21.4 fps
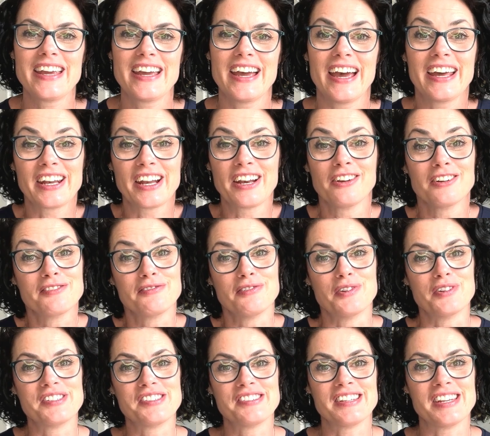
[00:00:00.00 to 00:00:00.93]
and I look
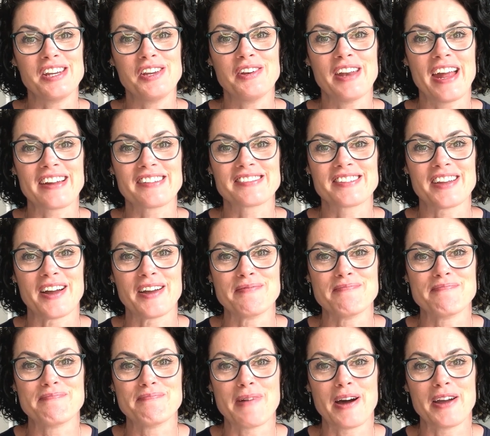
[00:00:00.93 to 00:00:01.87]
forward to seeing you next
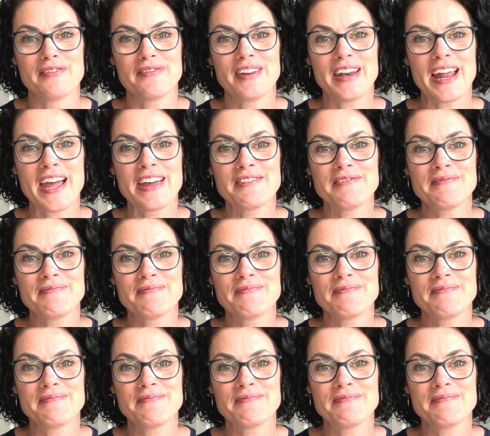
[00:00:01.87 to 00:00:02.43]
time. Bye for now.